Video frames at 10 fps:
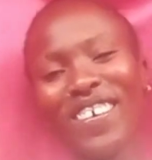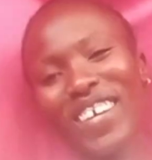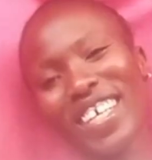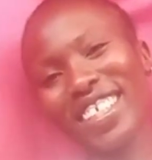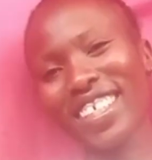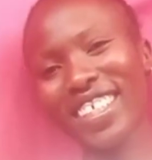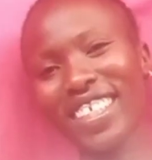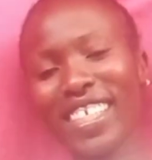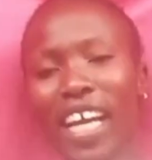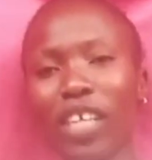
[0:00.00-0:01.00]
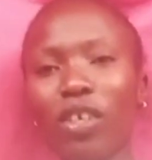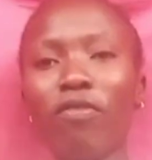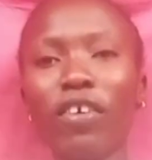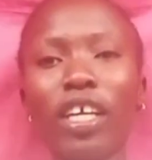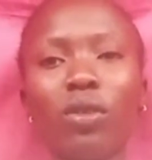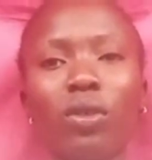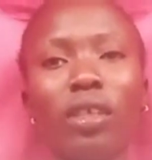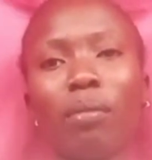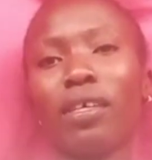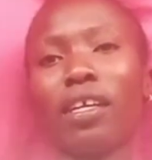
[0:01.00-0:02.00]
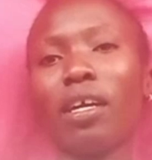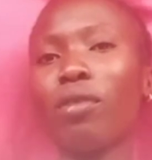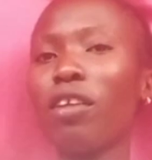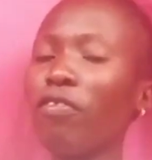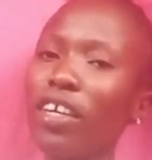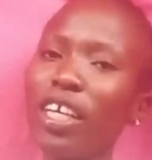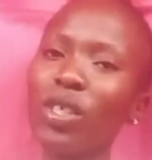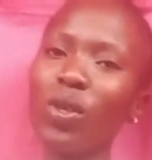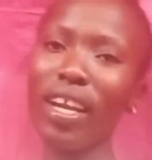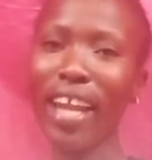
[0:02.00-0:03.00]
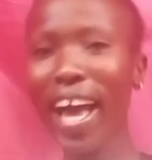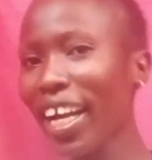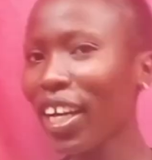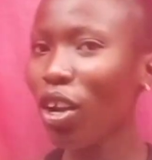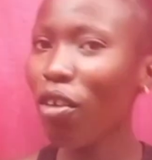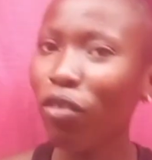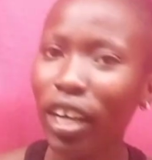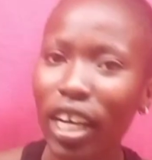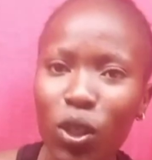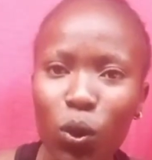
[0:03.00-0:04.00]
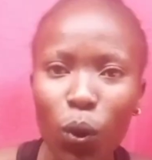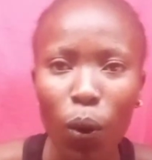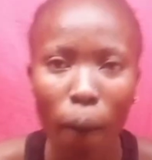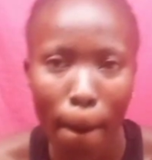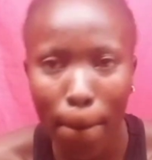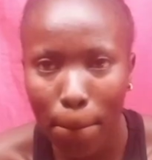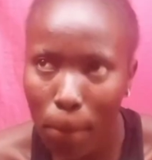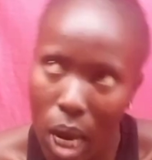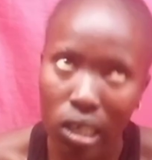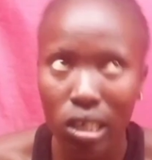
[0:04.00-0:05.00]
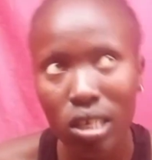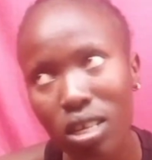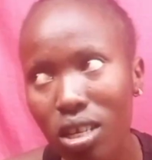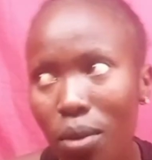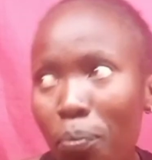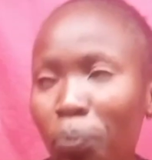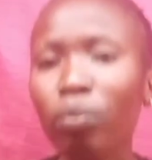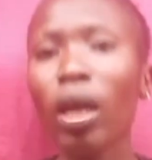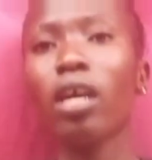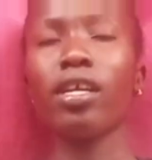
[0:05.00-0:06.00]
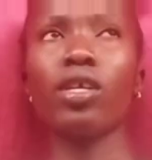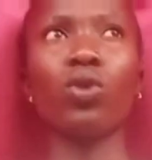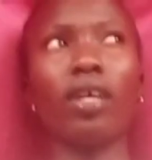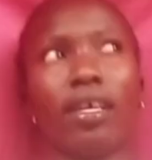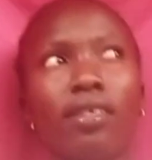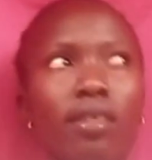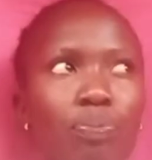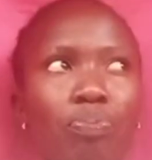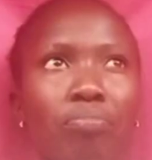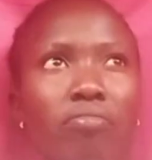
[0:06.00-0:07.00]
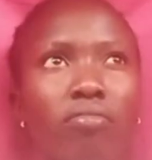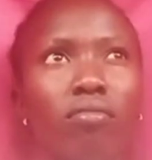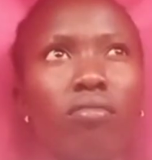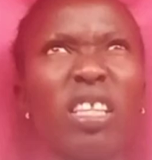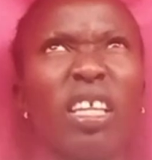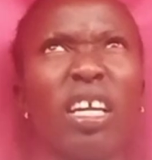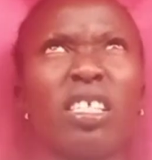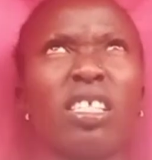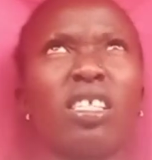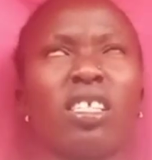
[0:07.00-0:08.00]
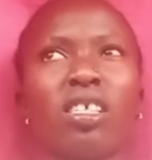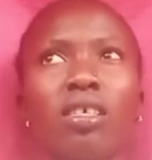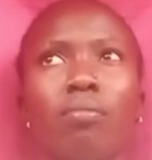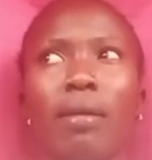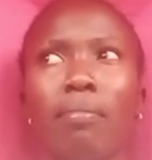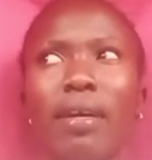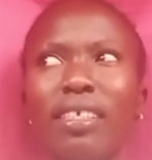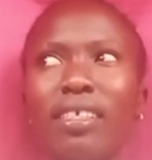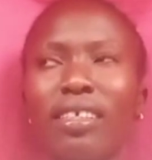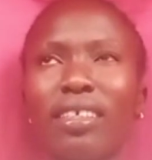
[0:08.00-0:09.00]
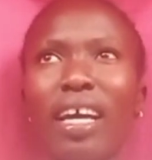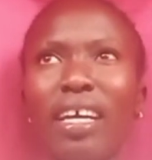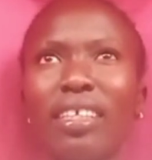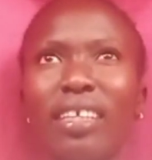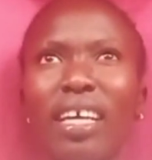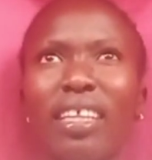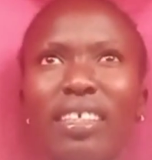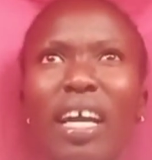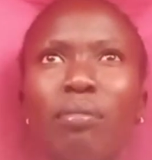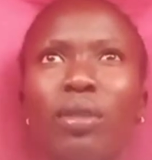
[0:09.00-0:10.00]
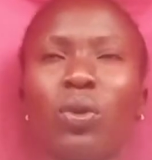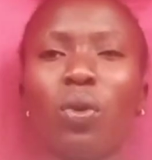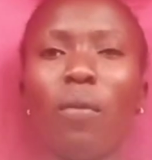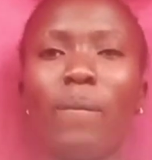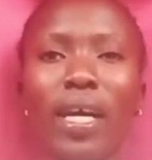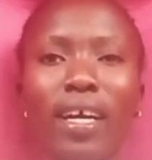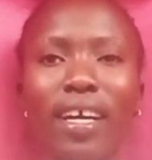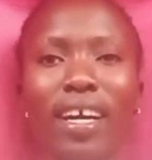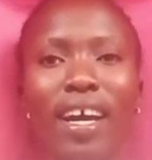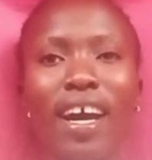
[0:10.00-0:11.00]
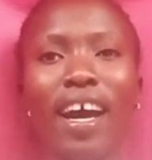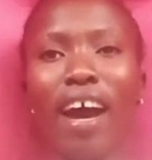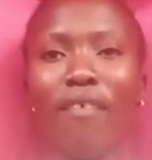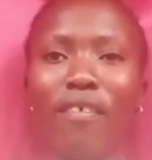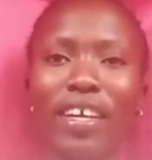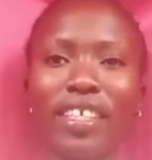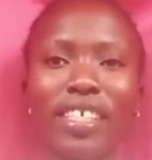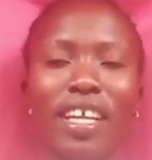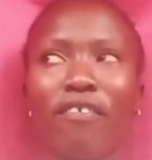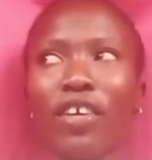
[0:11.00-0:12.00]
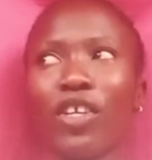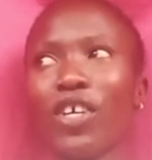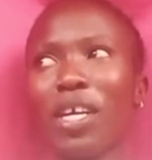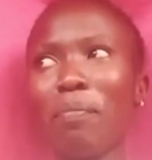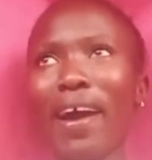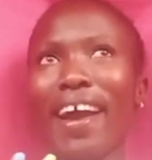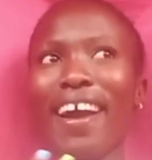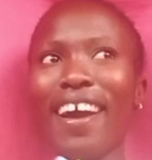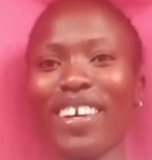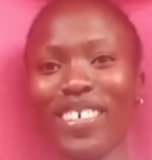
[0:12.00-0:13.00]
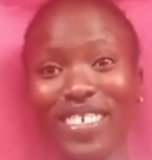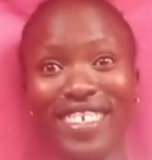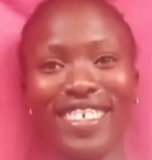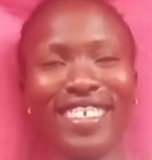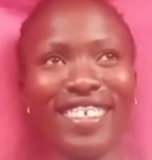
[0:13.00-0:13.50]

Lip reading: Watch it, yeah, and don't forget to subscribe, don't forget to like, don't forget to comment. Yeah, so guys, there is other times you go back, I've ever did a video in my house.